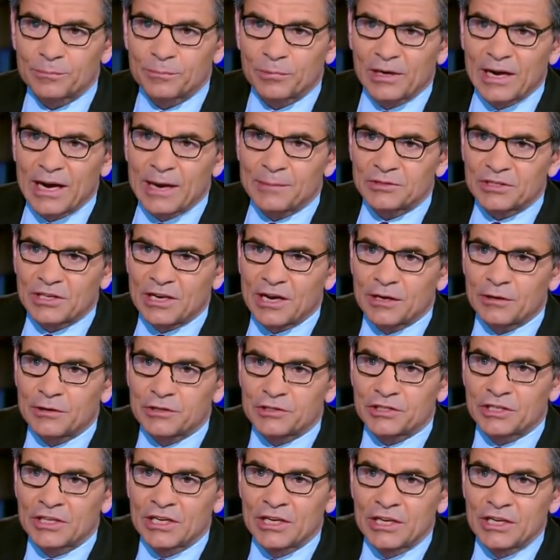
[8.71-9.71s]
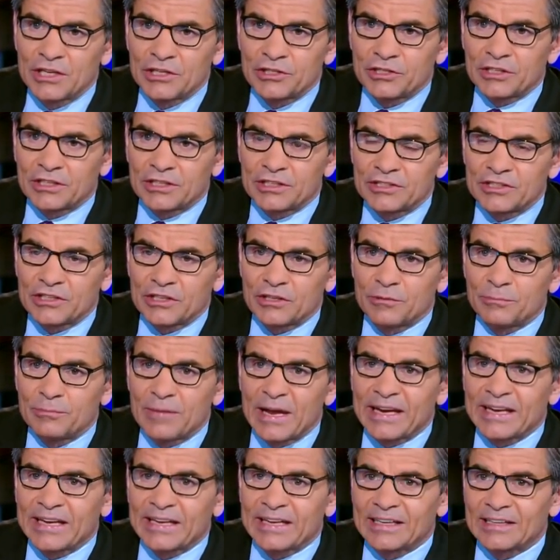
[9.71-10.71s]
that perhaps Congress should consider
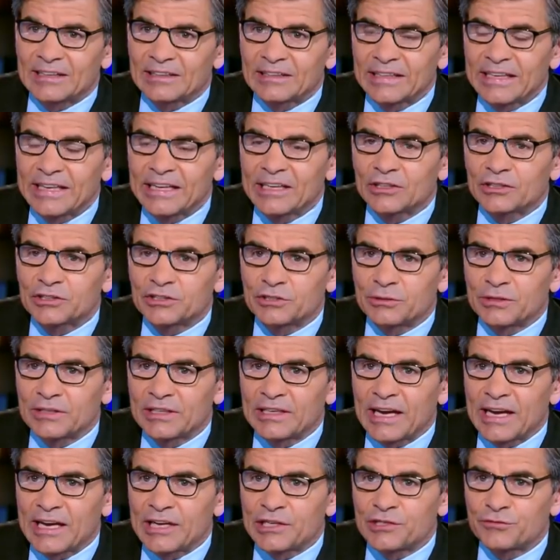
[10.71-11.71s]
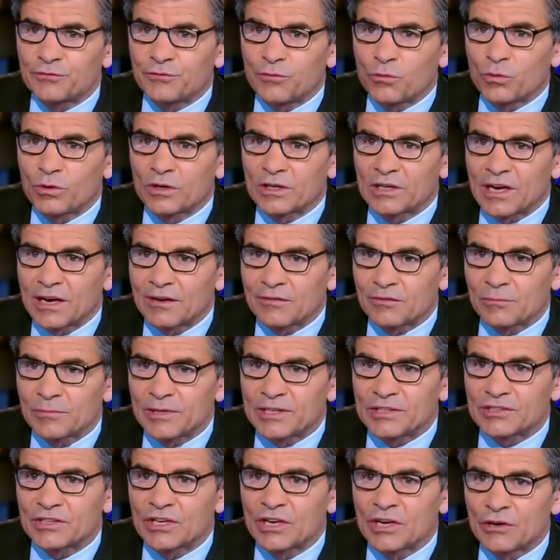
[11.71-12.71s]
making it illegal to engage foreign
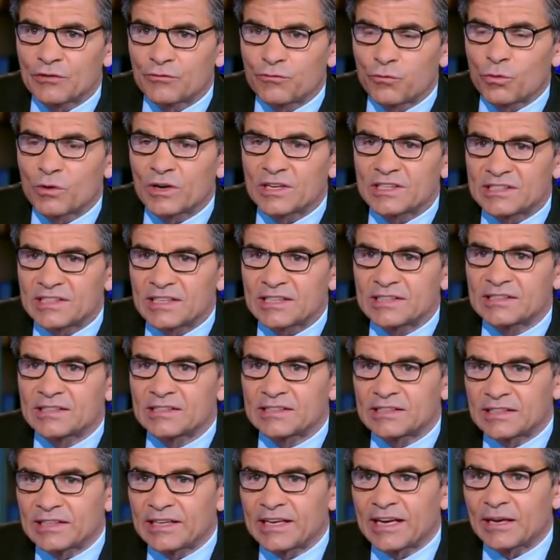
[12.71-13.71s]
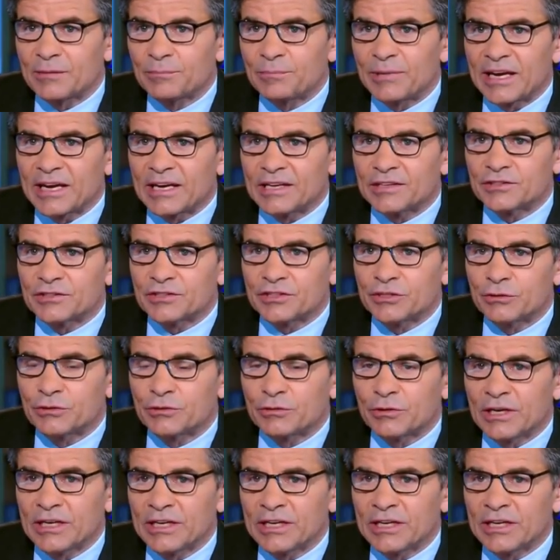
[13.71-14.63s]
governments, foreign assistance in campaigns. You